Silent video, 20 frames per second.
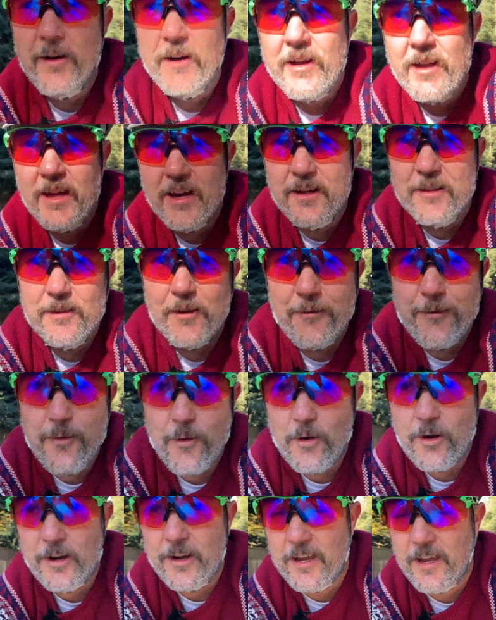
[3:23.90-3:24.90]
I'll get the
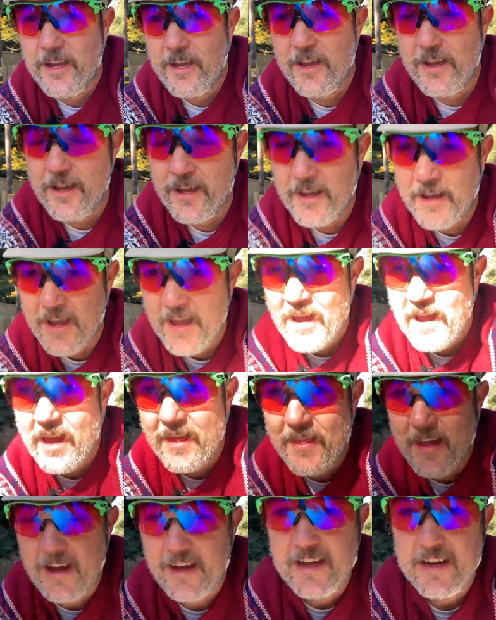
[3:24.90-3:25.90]
fork,
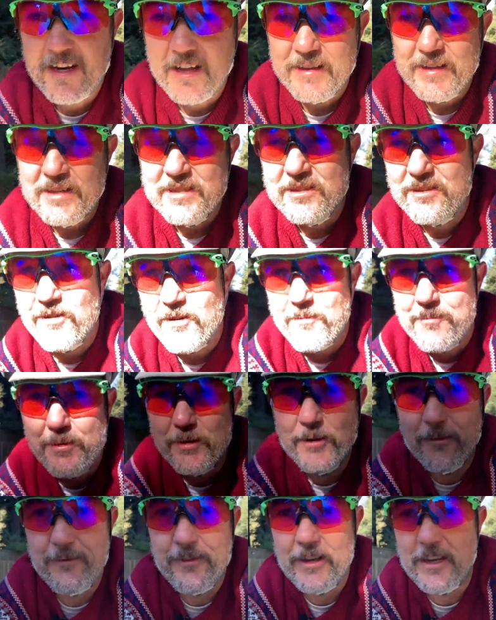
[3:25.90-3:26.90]
and I can at least do a
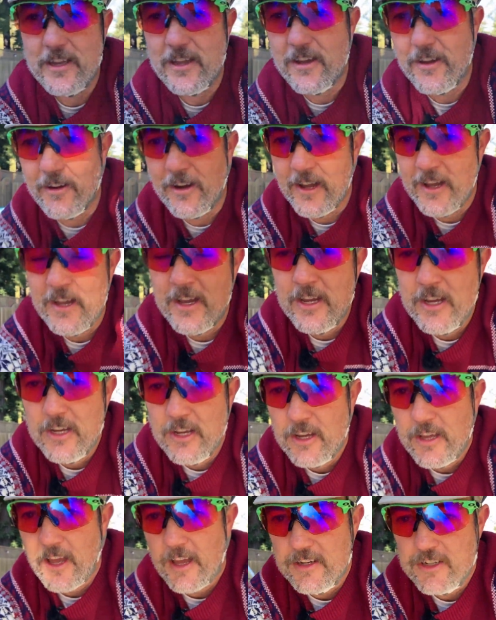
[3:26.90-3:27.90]
build video
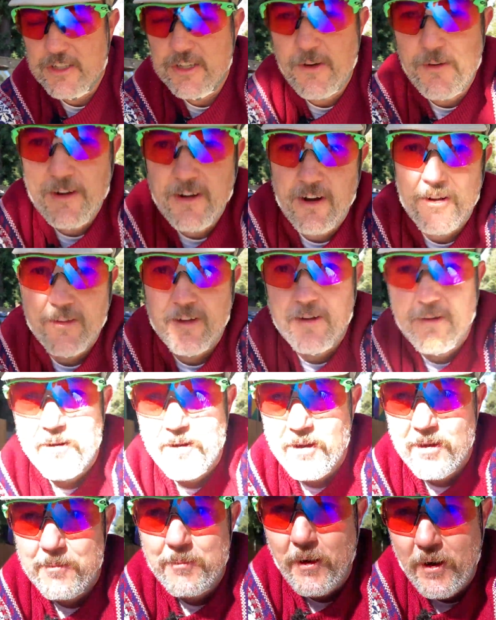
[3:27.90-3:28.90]
showing all the
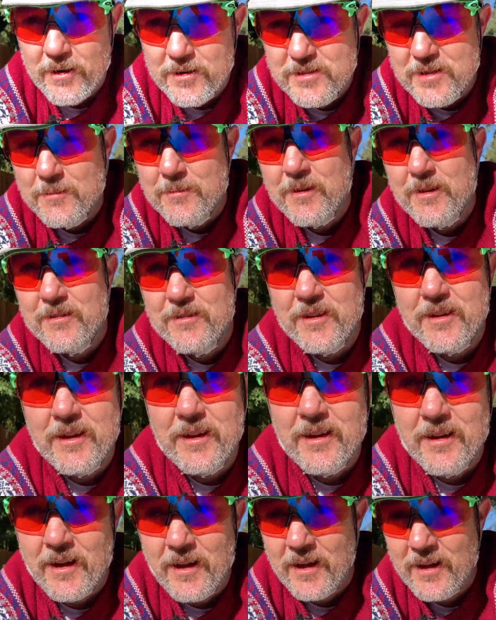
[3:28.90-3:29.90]
parts I'm using,
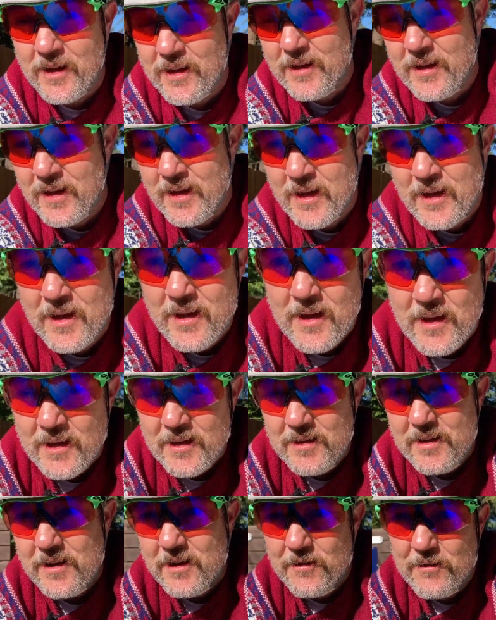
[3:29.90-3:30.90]
and
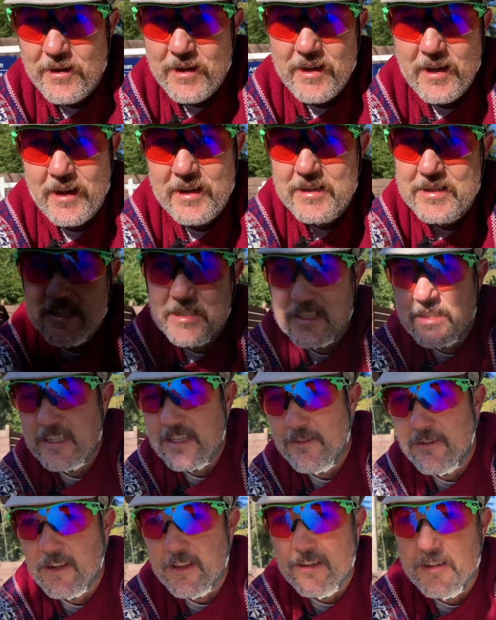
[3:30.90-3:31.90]
we can kind of just
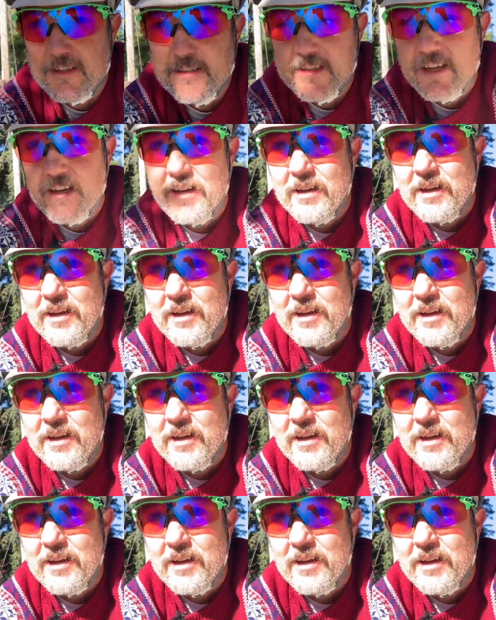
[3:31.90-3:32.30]
see what it looks like.